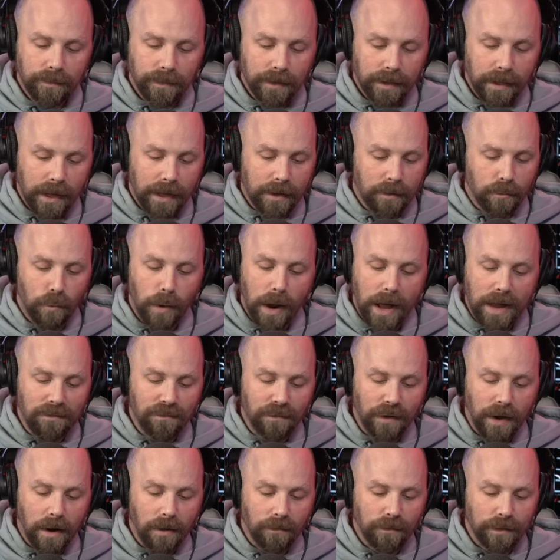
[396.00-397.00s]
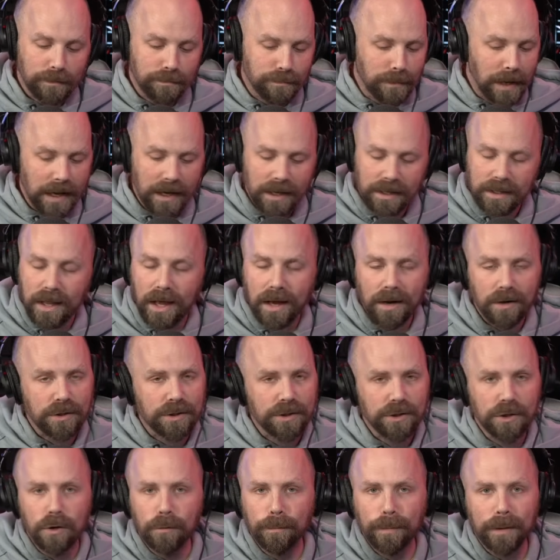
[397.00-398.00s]
and Red Velvet. Man, they are
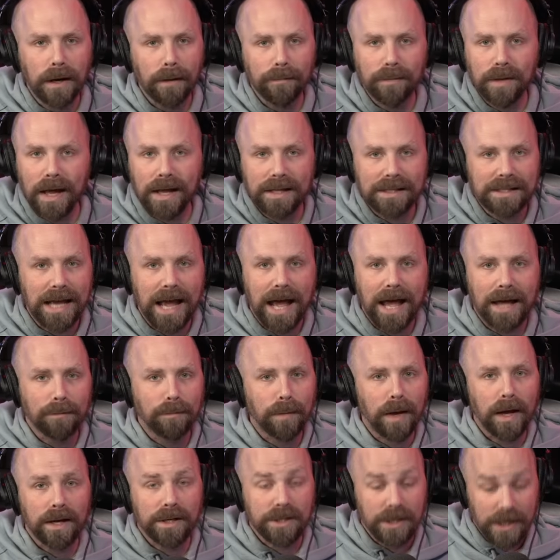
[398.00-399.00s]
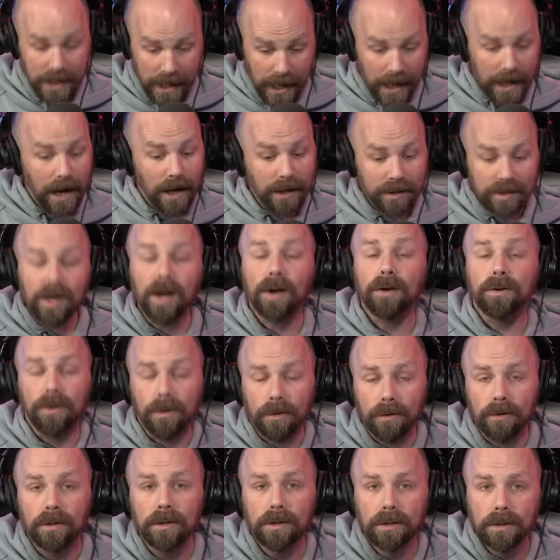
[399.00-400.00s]
scooping up that tag match. And I'll tell
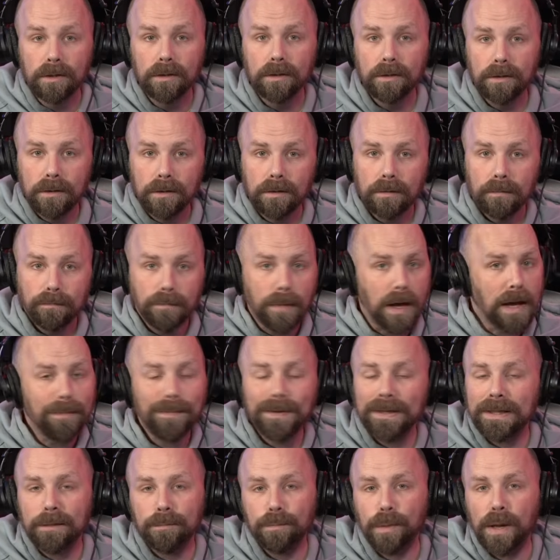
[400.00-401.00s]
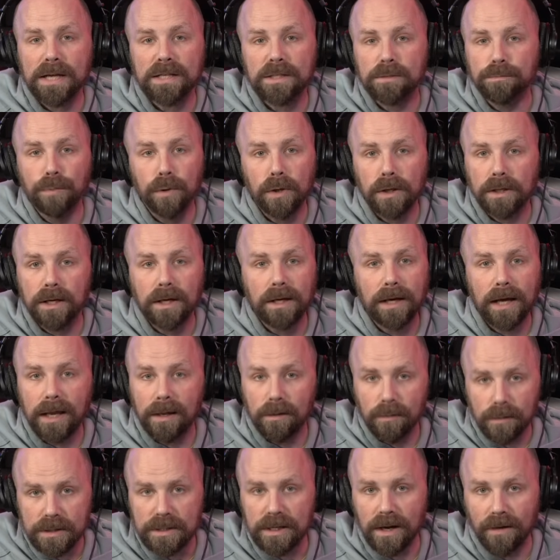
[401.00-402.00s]
you, maybe the best booking
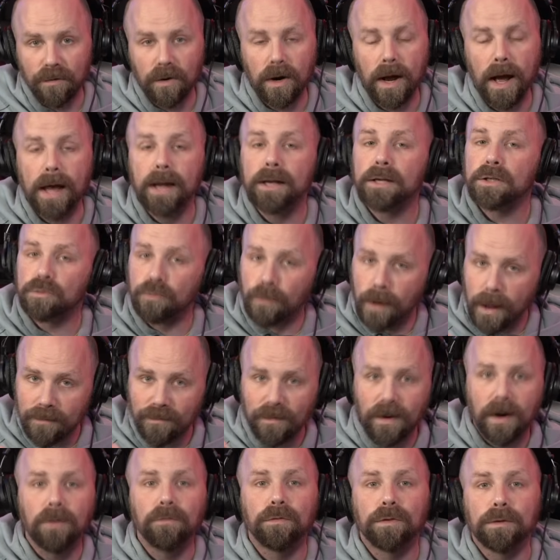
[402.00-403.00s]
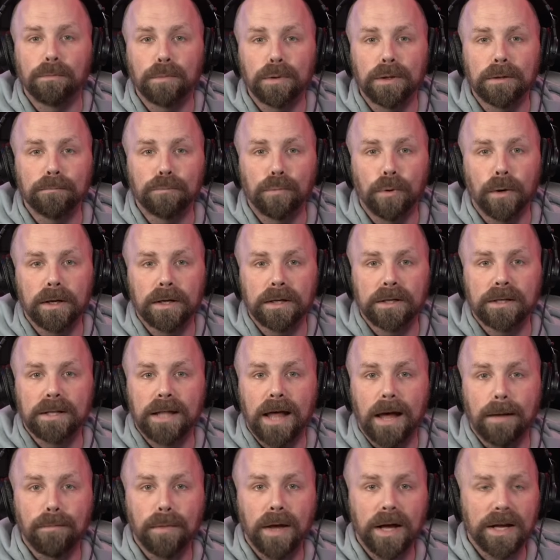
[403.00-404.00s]
anyone's ever had is Red Velvet being put into
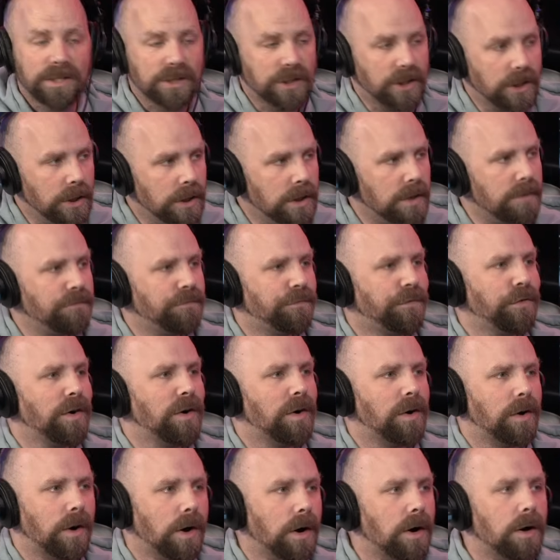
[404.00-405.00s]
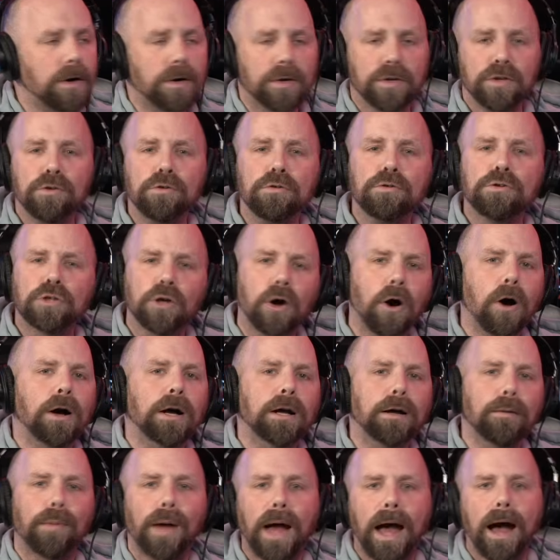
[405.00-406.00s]
that match. Good for her. You talk
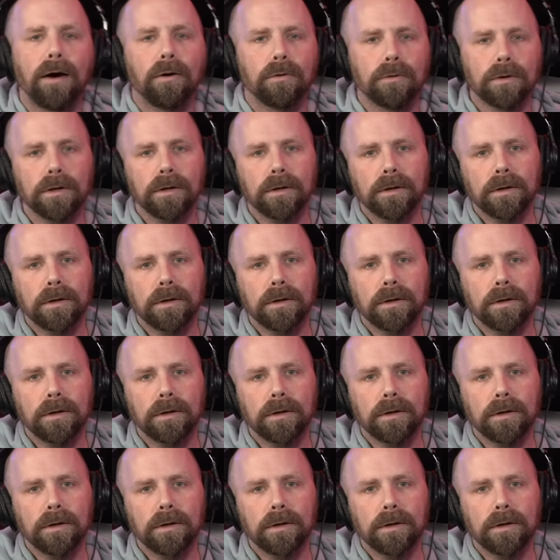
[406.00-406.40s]
about